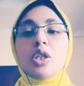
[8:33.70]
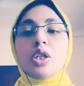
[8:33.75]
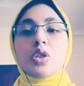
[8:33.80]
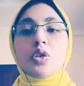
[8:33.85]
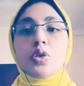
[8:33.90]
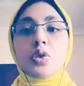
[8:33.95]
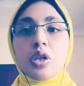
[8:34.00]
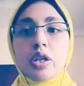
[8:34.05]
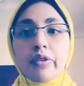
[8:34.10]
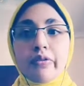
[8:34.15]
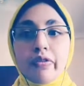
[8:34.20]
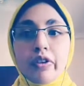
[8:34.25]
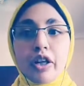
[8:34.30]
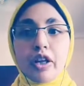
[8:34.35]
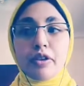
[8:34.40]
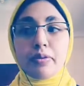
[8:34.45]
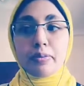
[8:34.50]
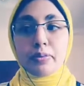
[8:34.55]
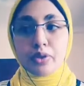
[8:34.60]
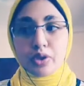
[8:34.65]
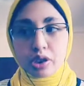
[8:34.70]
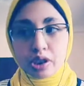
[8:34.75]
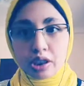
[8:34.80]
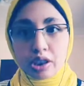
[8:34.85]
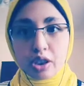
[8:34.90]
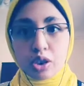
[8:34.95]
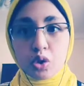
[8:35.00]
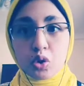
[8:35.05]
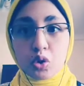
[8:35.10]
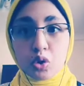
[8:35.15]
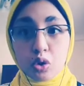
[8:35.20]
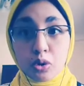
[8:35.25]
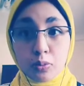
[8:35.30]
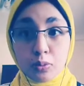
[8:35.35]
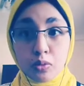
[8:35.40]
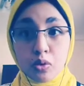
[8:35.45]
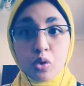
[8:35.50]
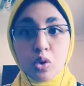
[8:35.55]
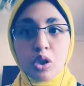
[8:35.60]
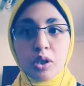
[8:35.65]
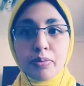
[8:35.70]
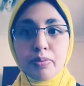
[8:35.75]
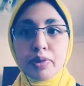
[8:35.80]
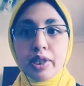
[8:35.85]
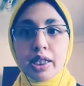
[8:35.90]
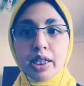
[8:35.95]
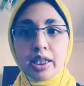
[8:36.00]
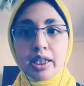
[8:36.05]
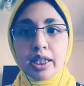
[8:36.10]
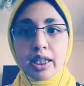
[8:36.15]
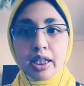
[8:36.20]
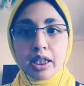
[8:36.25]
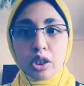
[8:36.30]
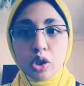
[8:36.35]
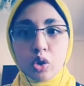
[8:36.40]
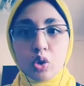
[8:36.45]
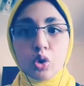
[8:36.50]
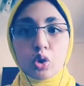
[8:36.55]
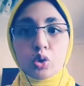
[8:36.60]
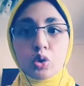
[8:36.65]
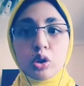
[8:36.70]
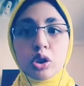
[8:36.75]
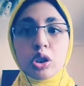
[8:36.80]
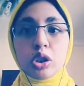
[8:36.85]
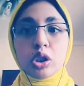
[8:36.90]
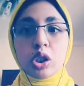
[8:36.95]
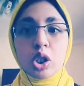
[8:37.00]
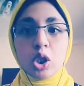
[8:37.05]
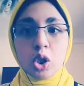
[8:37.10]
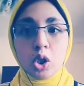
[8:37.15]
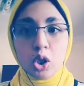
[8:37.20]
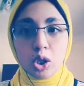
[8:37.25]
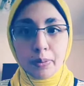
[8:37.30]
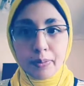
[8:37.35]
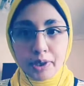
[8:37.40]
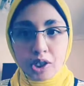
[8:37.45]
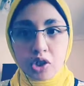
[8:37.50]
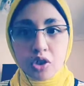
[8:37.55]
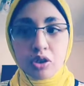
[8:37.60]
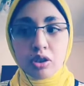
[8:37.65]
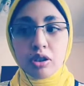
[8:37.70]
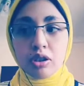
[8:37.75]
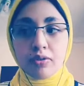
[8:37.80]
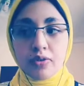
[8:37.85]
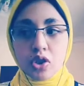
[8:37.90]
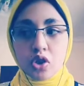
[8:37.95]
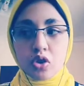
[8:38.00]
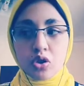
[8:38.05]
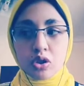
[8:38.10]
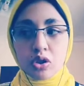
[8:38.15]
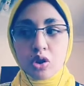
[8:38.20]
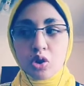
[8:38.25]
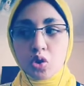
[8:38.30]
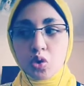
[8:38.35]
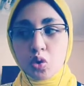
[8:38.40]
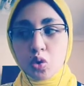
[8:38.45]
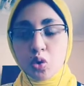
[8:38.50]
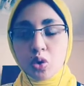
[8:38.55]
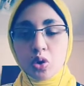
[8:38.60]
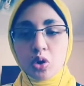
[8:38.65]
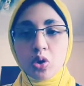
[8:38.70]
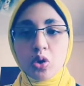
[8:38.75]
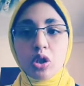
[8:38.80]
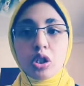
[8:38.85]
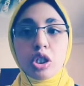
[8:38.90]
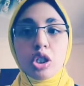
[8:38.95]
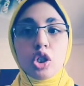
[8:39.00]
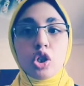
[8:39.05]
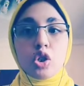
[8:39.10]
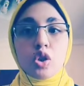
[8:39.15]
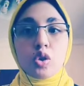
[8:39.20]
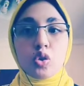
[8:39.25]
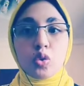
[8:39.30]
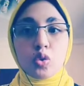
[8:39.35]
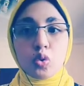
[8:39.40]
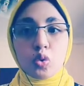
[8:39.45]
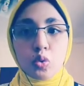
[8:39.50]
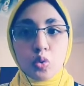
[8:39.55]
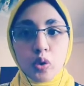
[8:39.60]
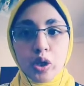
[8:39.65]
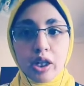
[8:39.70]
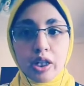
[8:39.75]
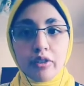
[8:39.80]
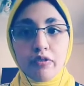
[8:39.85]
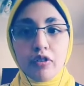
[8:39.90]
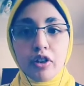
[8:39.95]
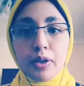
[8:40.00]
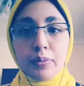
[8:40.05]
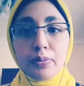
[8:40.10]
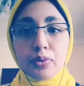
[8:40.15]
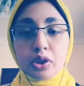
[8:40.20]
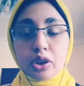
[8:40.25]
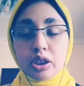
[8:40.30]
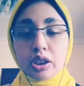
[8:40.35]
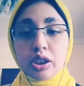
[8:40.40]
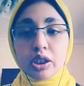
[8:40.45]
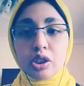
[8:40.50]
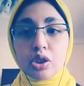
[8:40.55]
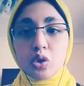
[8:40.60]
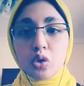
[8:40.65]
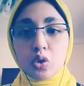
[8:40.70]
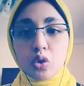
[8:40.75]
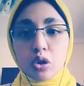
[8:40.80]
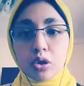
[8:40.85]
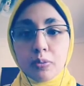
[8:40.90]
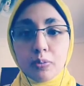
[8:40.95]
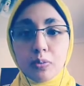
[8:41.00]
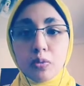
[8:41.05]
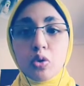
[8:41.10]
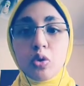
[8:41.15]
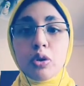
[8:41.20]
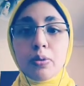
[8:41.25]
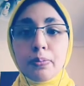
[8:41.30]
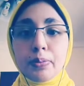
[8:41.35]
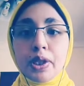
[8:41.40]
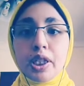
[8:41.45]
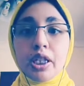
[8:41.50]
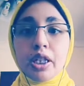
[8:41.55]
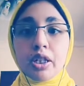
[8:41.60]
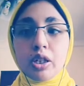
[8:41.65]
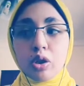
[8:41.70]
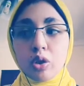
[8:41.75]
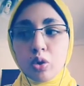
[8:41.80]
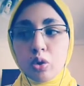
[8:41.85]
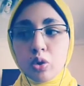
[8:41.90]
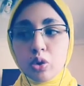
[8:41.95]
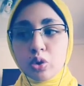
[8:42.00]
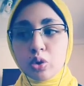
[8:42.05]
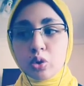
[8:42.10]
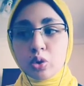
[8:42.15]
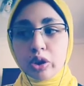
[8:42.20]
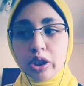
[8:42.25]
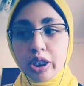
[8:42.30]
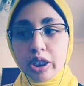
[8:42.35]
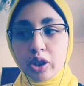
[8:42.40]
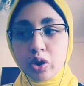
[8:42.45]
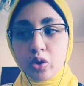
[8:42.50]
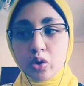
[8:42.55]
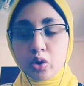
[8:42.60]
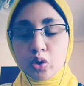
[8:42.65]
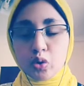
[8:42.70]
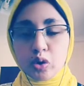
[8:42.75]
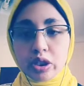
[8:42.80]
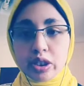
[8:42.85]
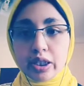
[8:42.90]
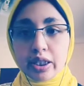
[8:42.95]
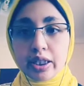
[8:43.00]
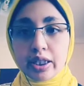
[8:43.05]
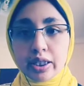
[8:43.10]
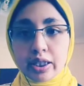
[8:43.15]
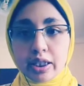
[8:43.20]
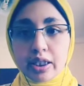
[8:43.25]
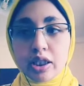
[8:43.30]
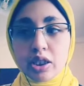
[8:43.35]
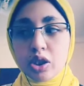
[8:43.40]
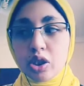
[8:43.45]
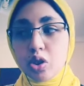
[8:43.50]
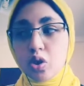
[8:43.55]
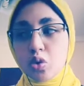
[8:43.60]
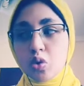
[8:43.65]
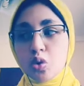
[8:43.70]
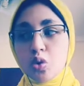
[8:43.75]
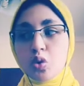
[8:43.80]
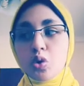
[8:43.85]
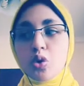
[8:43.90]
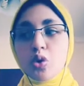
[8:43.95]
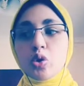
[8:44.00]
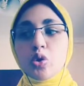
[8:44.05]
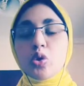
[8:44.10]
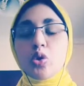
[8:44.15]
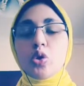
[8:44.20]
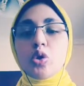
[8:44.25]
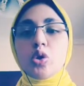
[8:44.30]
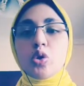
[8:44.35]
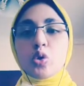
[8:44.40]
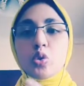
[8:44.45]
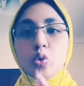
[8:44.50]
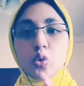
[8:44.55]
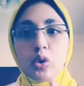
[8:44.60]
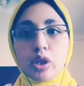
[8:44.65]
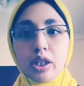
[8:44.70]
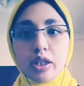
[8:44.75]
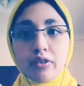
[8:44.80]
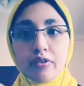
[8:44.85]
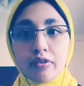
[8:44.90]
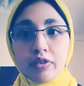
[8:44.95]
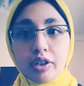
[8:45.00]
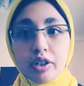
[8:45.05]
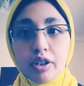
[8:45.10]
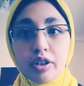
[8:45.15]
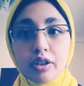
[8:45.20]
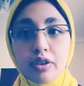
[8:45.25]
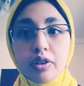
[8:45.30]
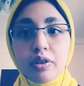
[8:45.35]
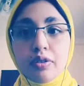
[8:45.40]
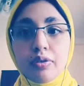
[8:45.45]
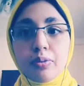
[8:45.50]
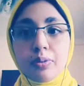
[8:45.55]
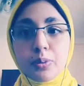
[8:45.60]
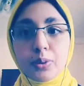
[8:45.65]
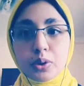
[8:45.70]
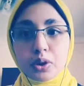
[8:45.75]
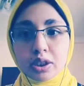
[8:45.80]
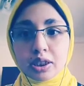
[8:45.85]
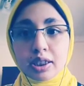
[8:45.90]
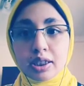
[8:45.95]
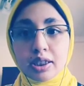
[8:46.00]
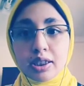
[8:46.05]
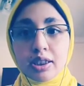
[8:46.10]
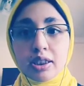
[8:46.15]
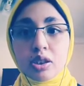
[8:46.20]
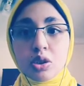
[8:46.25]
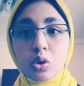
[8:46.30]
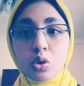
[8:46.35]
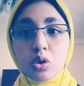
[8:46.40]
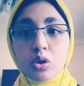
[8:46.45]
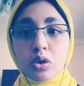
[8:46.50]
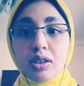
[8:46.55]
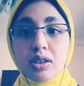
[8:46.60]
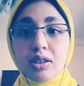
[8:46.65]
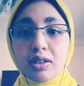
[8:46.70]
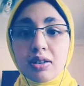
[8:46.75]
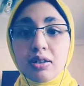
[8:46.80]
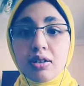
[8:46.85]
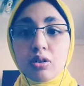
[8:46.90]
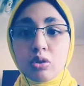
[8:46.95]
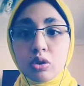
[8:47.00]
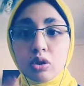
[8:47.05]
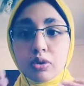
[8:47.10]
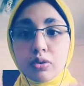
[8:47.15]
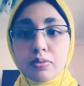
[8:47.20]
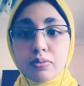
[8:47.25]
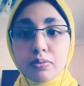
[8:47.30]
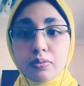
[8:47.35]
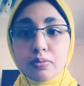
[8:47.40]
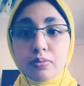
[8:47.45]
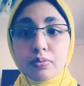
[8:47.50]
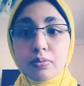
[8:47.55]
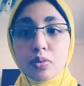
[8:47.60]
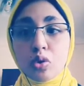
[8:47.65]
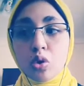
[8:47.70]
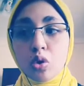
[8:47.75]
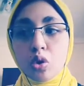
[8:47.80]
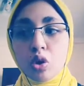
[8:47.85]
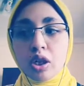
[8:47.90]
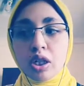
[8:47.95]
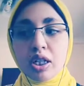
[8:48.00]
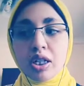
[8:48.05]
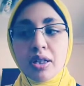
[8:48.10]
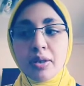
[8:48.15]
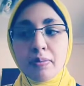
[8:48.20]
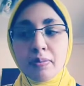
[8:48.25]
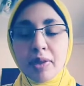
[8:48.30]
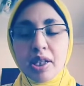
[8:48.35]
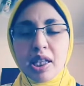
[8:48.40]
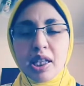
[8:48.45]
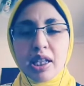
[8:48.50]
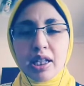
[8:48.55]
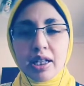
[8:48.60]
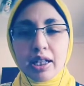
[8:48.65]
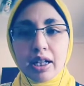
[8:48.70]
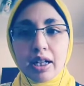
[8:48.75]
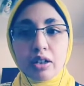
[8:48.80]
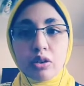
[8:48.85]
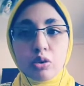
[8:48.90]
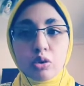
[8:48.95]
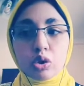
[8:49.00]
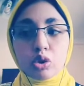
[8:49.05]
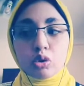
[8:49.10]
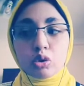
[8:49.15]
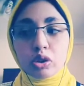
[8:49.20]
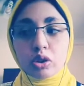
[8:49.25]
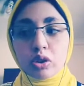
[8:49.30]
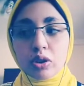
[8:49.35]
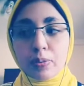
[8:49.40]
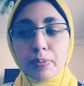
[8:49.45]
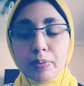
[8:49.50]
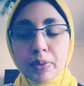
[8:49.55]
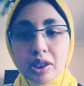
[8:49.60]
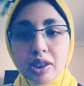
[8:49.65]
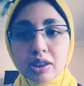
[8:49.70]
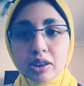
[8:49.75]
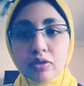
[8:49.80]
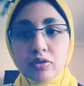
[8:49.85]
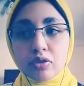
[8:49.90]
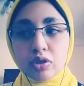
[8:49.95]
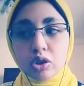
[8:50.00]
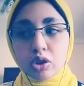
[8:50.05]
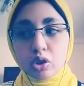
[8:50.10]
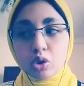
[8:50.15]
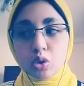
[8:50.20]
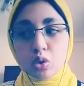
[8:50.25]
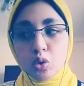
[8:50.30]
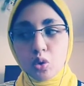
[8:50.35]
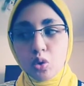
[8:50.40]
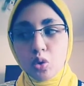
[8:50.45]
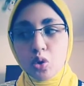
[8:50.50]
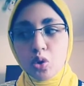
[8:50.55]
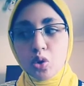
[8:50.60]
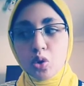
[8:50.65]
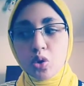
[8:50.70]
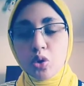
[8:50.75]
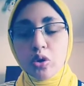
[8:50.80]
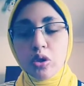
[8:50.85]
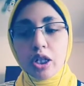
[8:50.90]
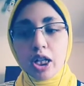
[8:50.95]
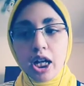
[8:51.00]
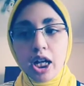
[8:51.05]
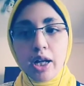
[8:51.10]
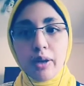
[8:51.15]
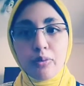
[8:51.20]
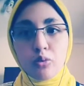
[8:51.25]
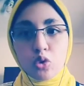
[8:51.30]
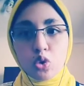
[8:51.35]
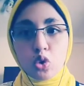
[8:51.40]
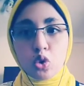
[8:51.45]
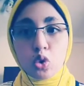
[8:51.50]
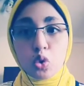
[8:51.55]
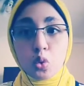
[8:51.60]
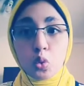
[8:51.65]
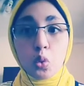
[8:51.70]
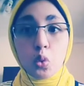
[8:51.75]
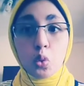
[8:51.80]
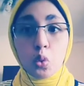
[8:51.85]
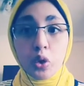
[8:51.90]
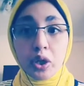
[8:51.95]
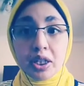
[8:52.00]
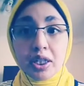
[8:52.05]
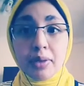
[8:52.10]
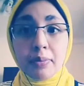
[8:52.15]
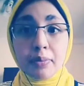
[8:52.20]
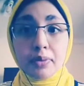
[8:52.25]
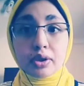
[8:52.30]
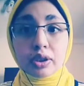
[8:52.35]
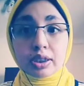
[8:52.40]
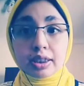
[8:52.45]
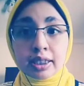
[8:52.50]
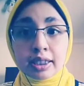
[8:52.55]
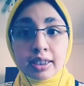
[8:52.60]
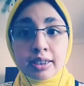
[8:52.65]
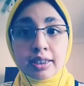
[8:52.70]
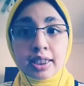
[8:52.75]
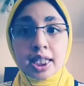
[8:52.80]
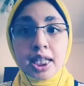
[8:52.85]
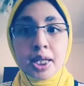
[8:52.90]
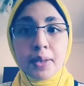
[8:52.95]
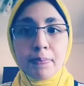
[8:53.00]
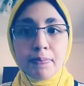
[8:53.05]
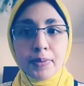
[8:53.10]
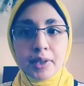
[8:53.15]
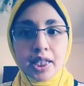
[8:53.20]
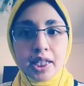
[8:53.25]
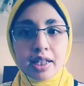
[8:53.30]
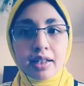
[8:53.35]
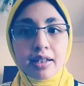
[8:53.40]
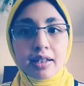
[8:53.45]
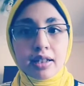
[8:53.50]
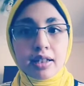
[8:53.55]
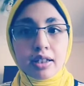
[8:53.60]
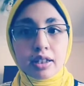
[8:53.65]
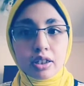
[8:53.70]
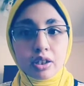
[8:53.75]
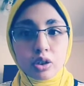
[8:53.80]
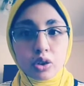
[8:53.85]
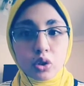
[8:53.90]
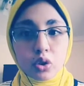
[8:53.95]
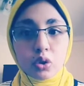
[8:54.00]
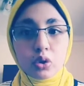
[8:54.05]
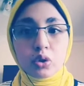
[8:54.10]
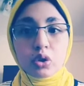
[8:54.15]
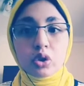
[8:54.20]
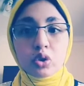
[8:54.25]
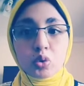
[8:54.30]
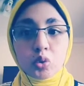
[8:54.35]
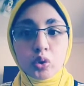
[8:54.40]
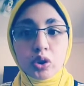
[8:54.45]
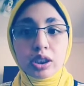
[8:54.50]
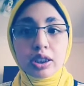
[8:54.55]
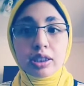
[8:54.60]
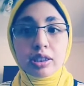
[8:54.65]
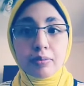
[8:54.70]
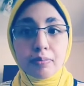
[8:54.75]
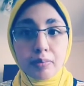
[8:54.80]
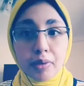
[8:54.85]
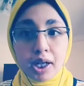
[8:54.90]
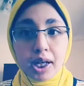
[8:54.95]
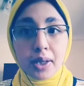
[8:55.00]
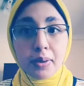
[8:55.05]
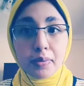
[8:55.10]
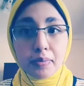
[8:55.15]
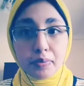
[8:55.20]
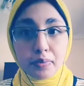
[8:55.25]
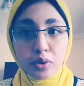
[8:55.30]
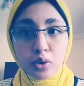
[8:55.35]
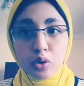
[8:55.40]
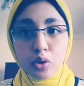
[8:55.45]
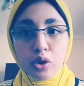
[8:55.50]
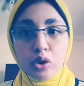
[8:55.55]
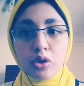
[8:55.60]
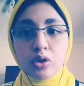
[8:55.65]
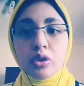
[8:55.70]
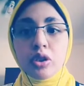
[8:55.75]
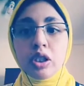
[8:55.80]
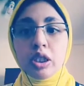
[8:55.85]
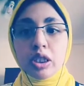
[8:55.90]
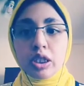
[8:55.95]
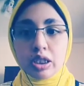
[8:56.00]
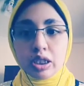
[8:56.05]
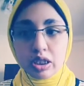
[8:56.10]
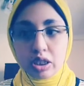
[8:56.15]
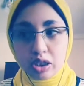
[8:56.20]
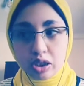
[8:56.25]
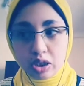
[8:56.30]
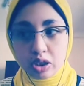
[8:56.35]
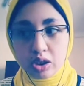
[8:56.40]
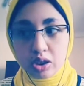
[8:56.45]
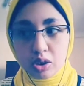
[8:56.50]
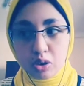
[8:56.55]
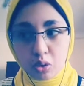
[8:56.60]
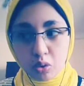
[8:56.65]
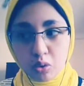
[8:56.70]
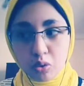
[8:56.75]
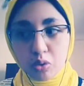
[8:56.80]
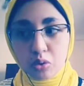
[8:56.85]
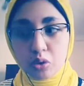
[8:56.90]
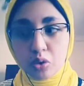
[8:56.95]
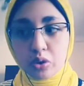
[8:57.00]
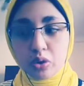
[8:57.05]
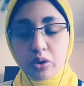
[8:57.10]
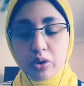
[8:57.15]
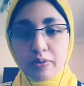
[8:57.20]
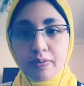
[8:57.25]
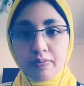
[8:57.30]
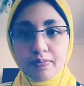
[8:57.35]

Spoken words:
35% or more being diagnosed with a personal deficient disorder, 25% or more being also diagnosed with an anxiety disorder, 25% or more being diagnosed with depressive disorder, up to 20% being diagnosed with bipolar disorder.